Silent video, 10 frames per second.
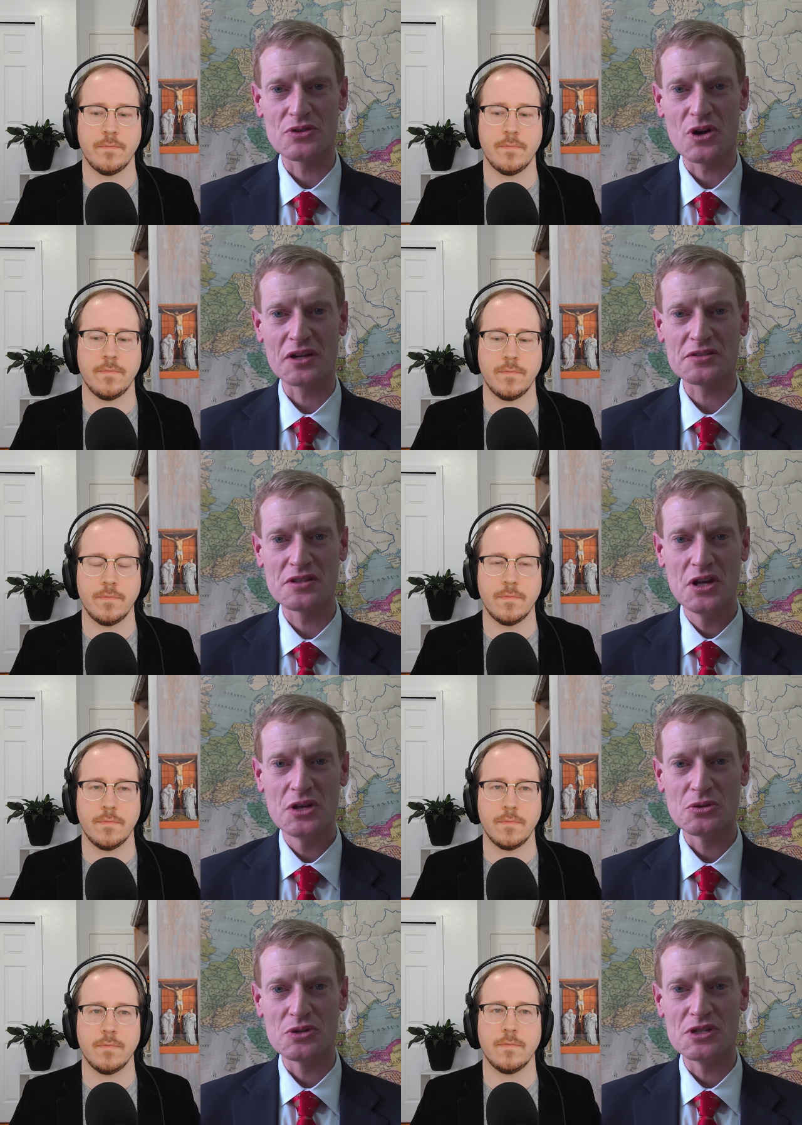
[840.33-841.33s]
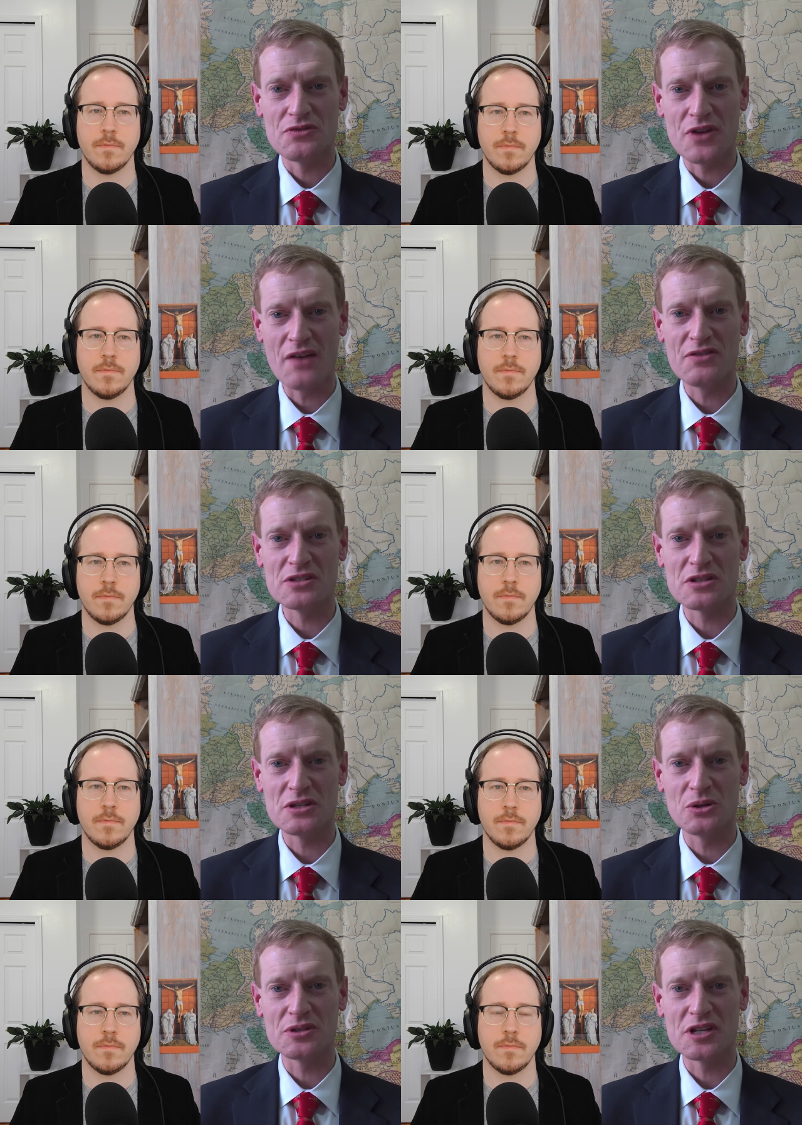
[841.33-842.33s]
Speaker 1: of Christ. So he's heavy into
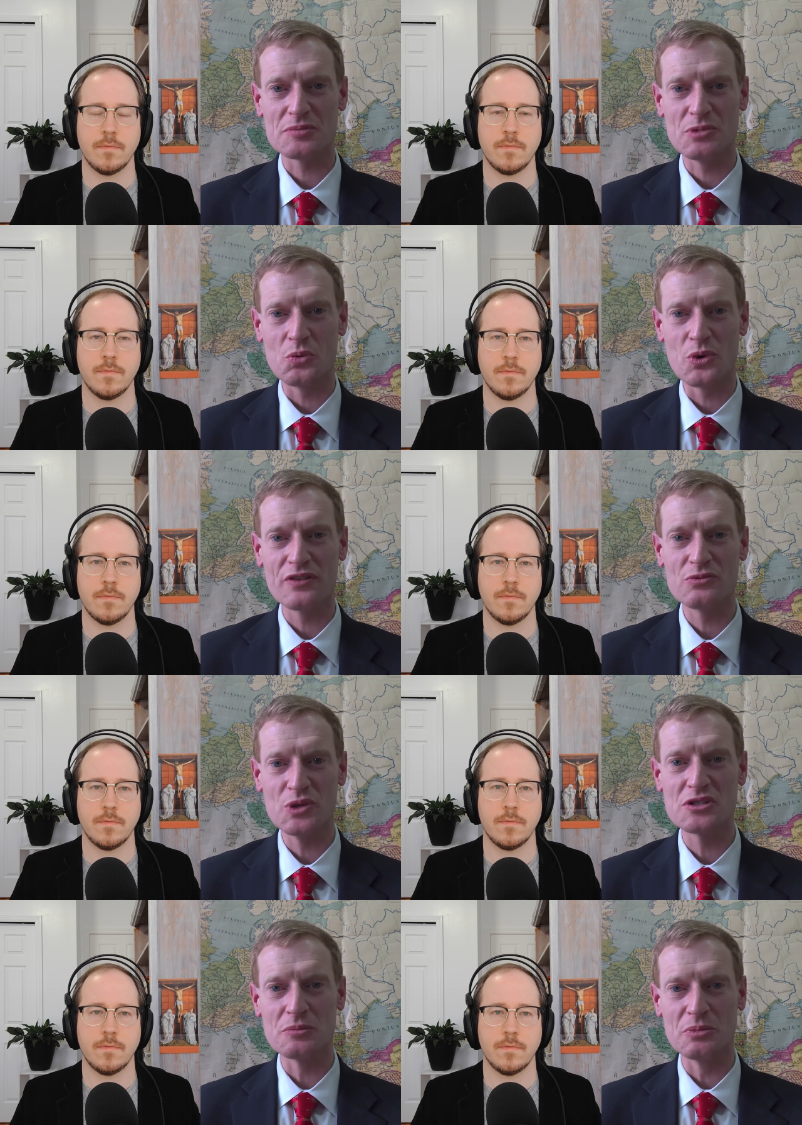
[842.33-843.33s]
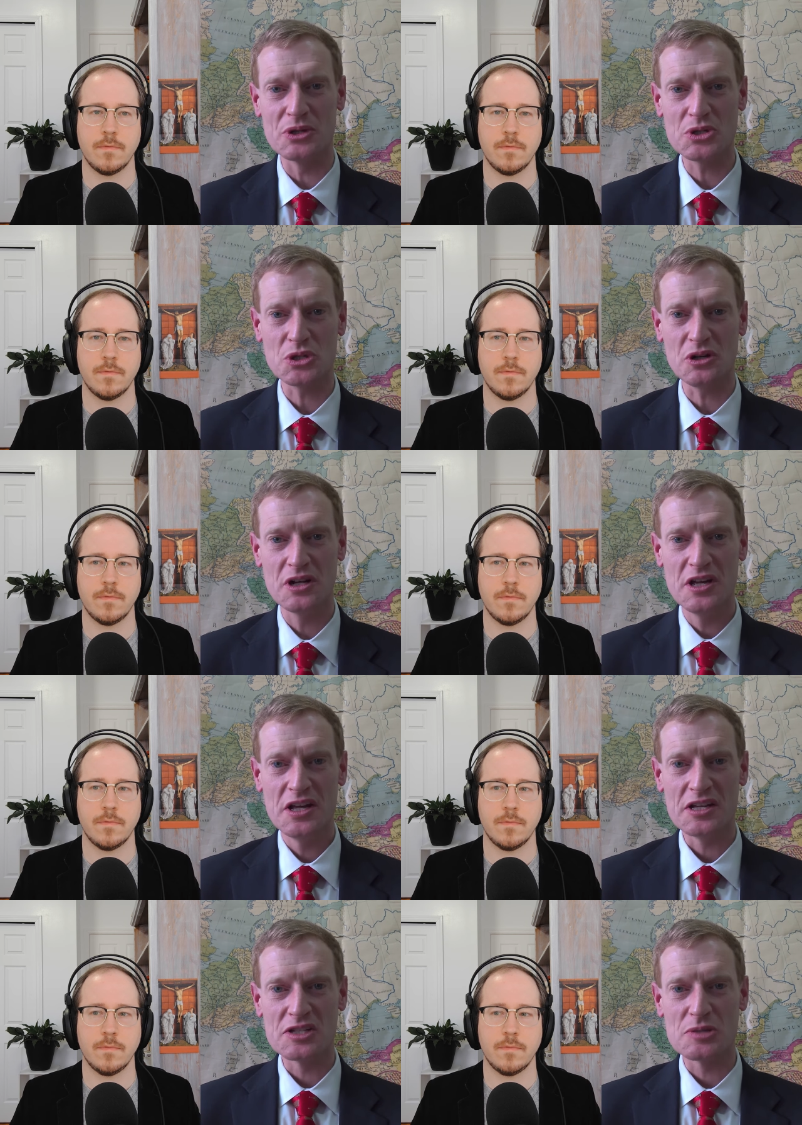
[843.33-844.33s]
the Old Testament wisdom literature
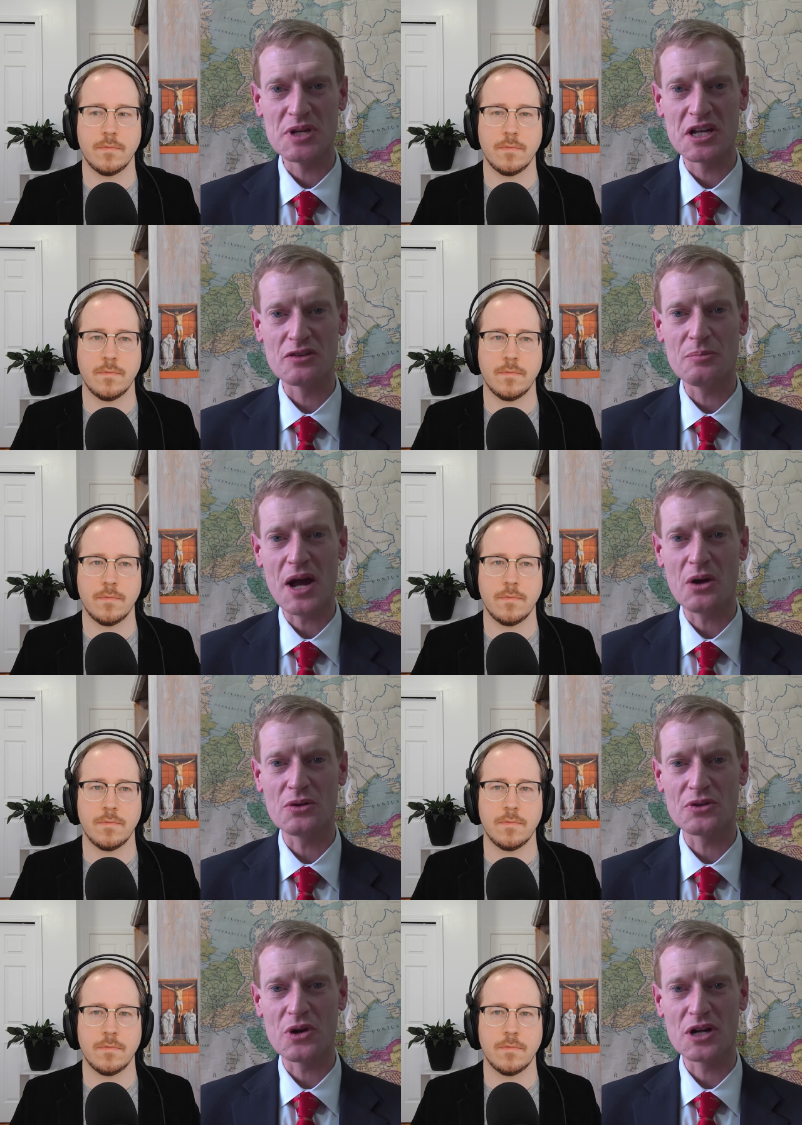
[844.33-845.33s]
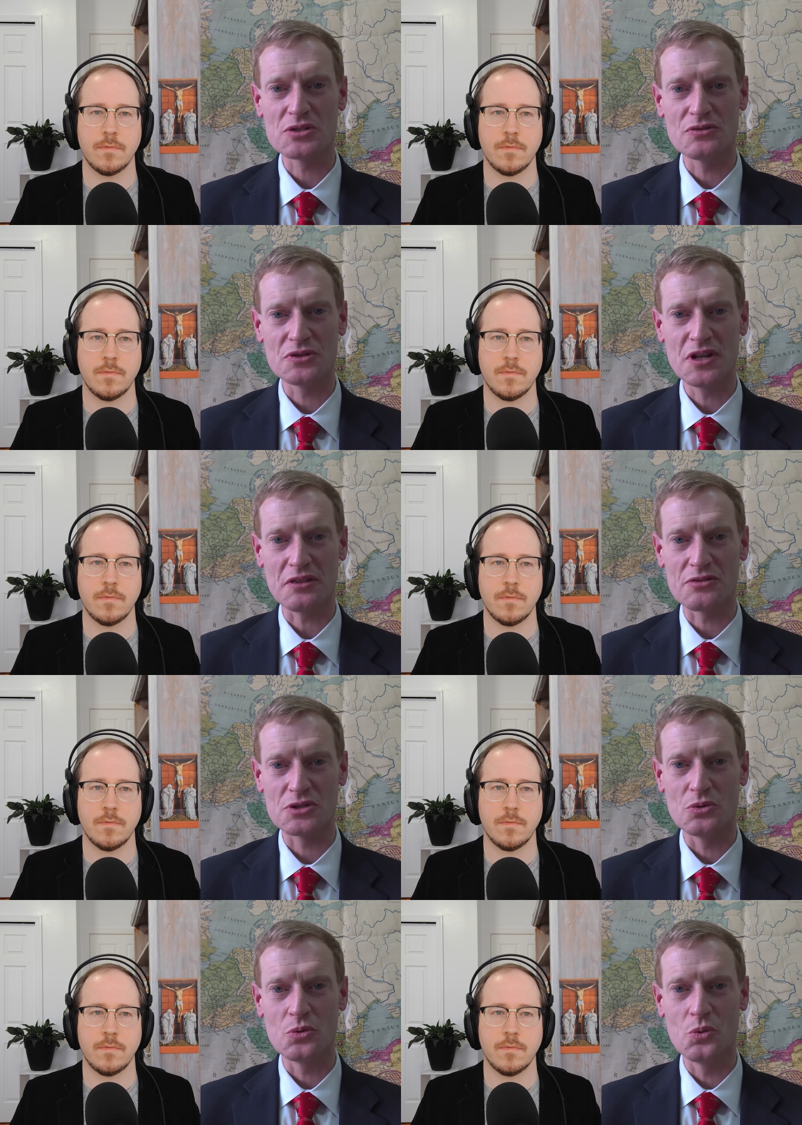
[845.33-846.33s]
in speaking of the power of Christ over death.
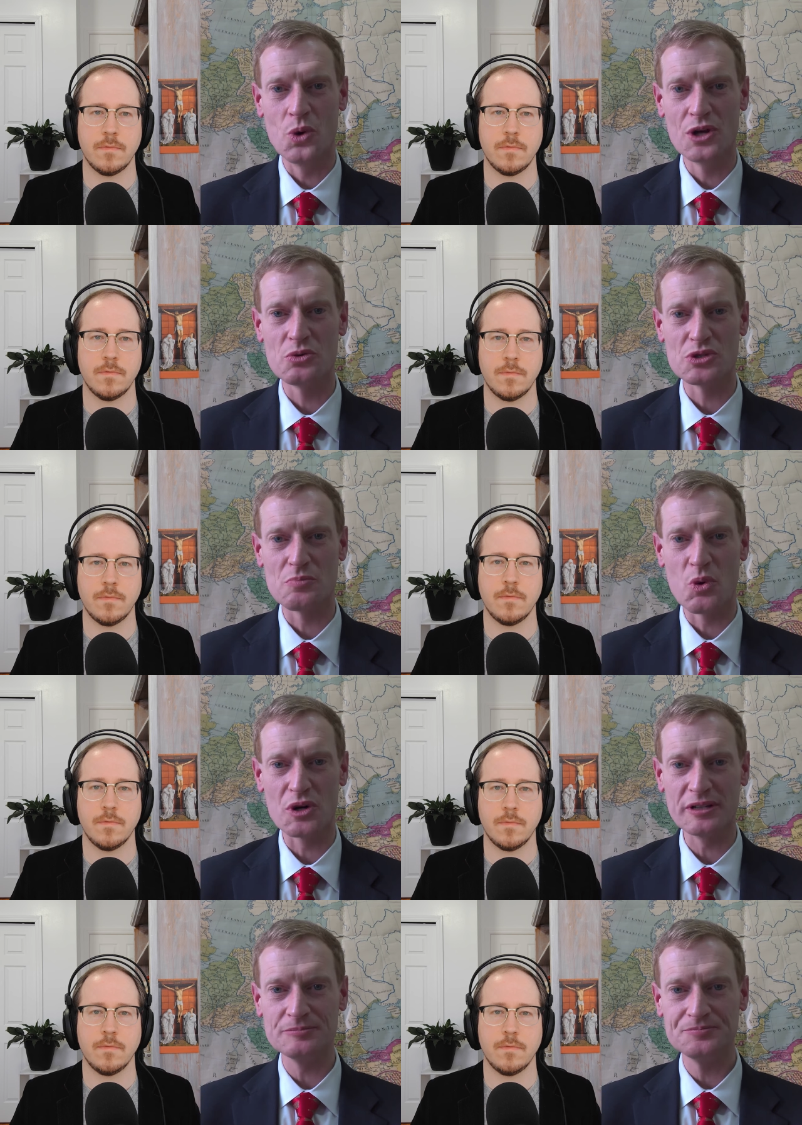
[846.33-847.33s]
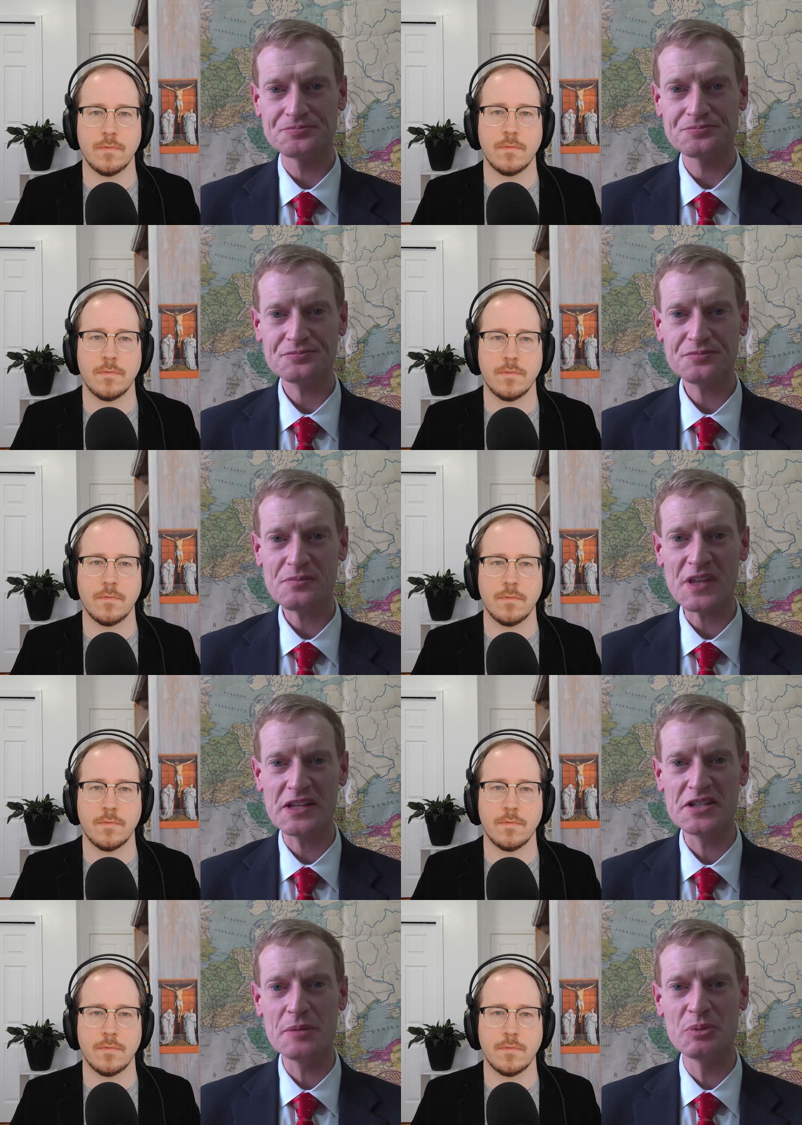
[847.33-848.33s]
So one who is mourning
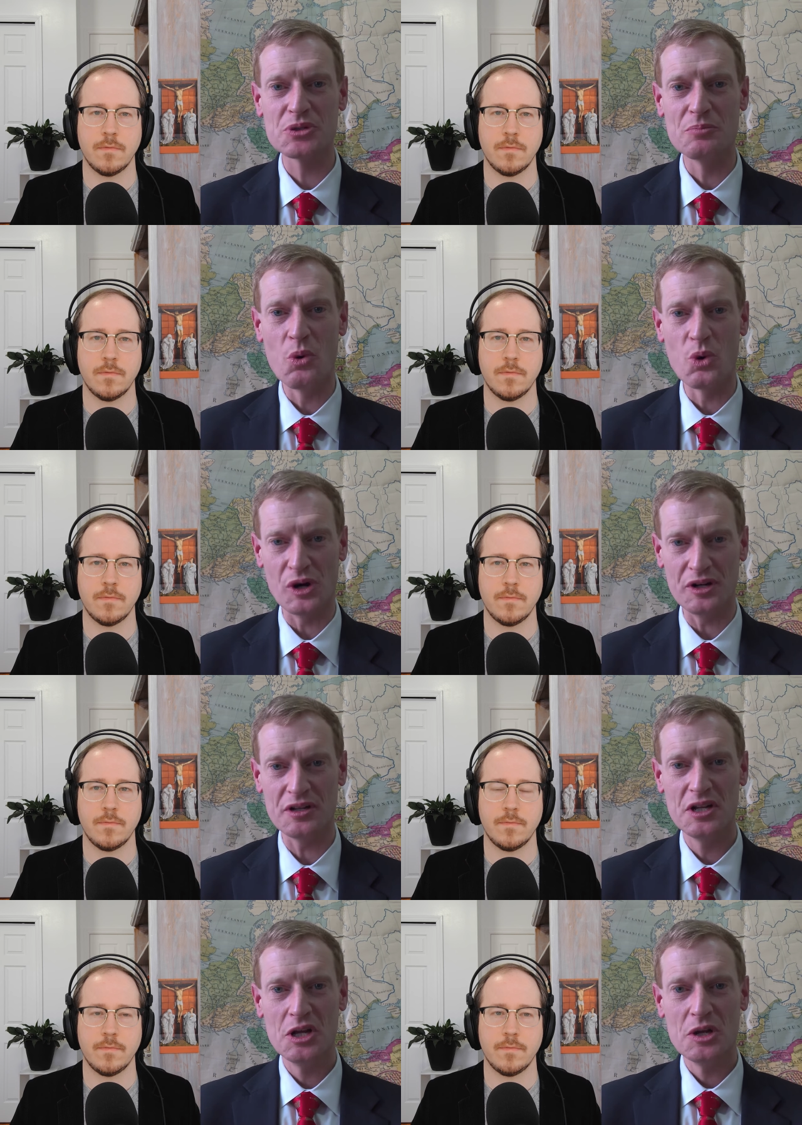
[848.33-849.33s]
is able to mourn,